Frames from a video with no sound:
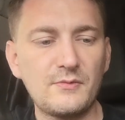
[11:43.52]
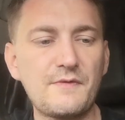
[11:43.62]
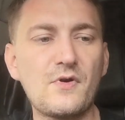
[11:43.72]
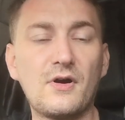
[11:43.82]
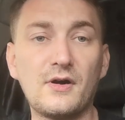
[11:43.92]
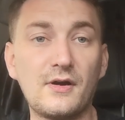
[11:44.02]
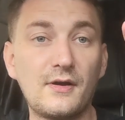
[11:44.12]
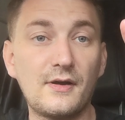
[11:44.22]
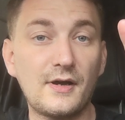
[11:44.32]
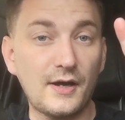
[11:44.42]
We've got
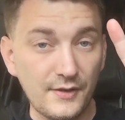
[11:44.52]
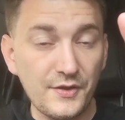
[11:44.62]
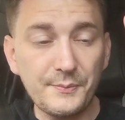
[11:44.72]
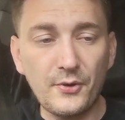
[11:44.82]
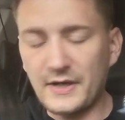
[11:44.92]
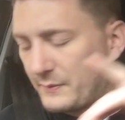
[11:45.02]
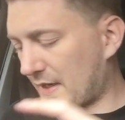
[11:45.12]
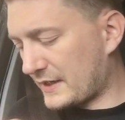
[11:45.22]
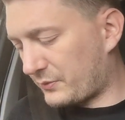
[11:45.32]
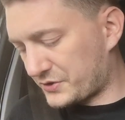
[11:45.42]
another
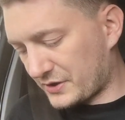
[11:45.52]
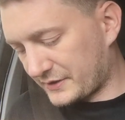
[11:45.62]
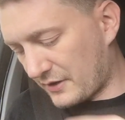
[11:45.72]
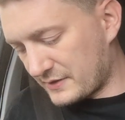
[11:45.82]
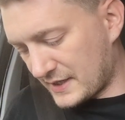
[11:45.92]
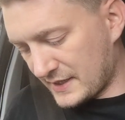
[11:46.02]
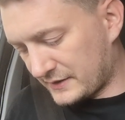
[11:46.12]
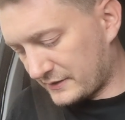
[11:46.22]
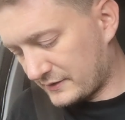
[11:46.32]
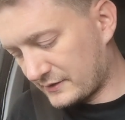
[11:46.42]
Poliwag, which I don't
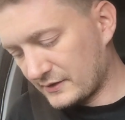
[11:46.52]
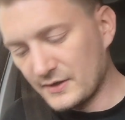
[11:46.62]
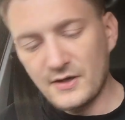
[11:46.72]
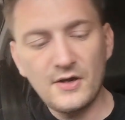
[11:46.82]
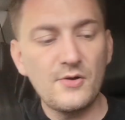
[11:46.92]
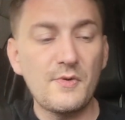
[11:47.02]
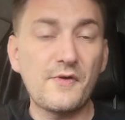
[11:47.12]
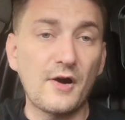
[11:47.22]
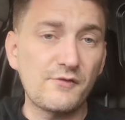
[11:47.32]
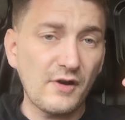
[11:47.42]
need
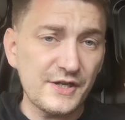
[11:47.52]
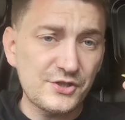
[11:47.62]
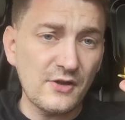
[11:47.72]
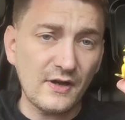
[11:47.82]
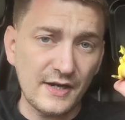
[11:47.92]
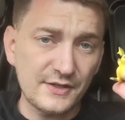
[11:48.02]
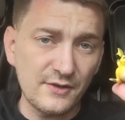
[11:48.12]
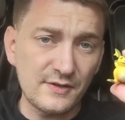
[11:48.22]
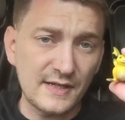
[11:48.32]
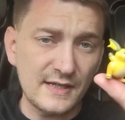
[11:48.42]
got a Raichu that I
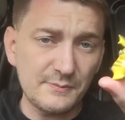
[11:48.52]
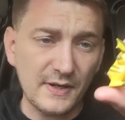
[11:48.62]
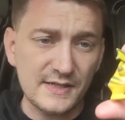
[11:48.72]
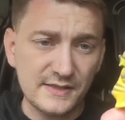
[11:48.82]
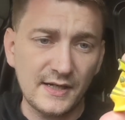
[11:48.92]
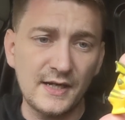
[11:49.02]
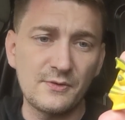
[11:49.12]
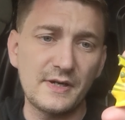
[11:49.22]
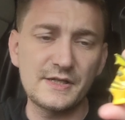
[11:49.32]
do need, but his tail